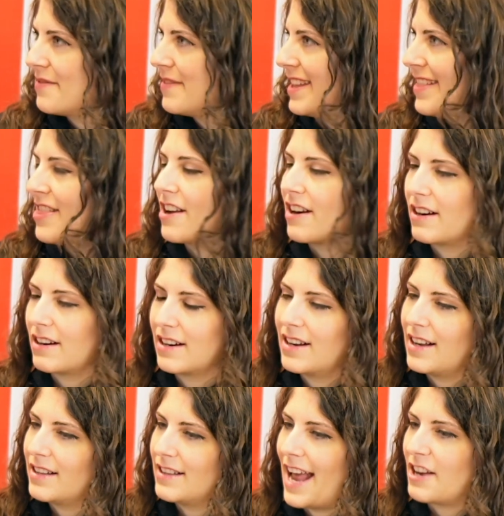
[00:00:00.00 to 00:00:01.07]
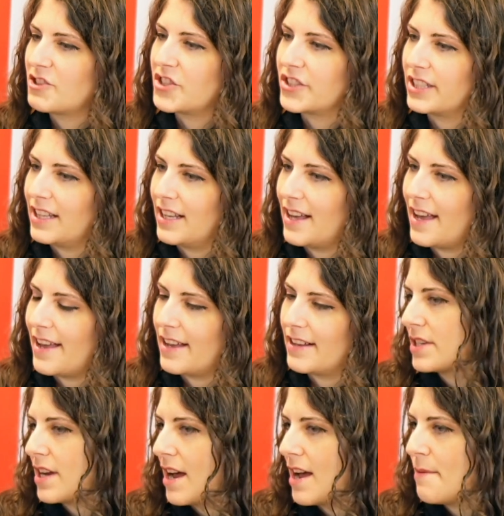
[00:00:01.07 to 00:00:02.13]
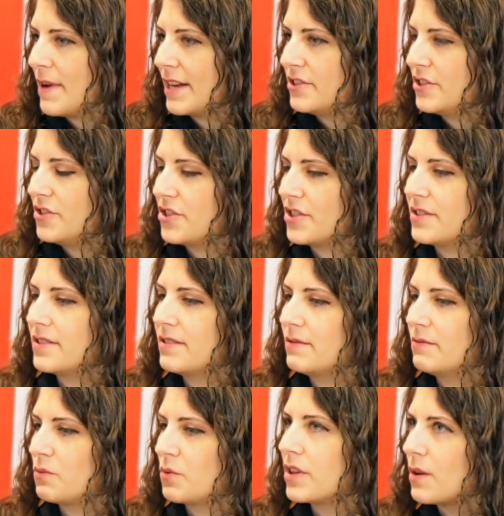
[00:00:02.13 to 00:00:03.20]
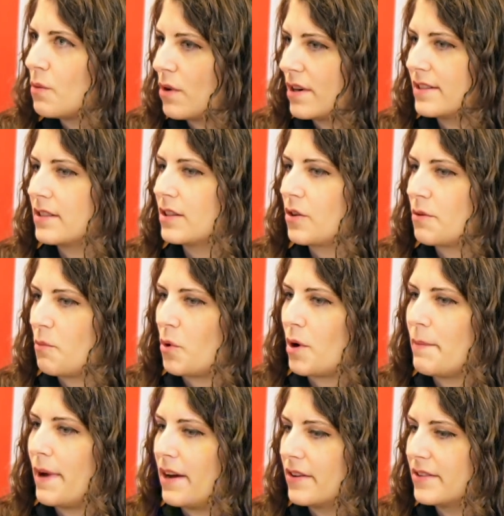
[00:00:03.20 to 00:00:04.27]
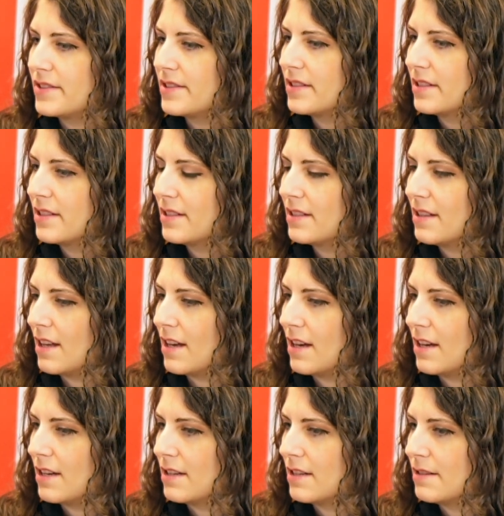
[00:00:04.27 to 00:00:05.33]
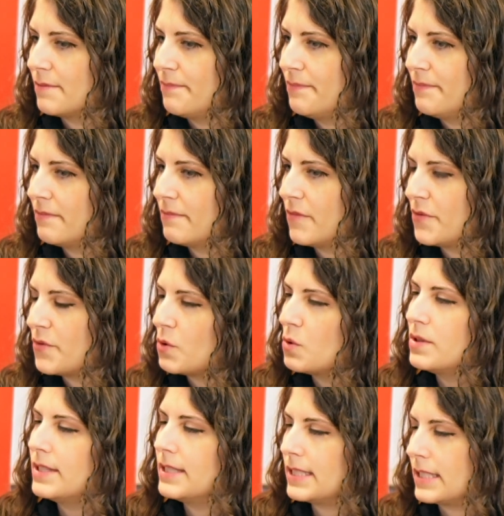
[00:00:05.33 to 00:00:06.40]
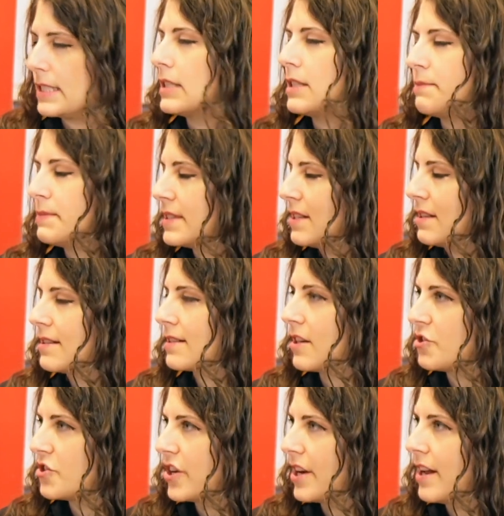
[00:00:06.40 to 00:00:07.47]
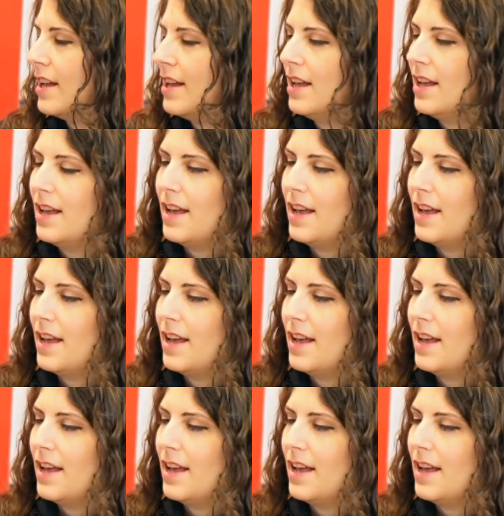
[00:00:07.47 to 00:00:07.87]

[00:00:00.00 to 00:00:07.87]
kind of in there, and naturally. Over time, I just really wanted to learn more about food systems in this country.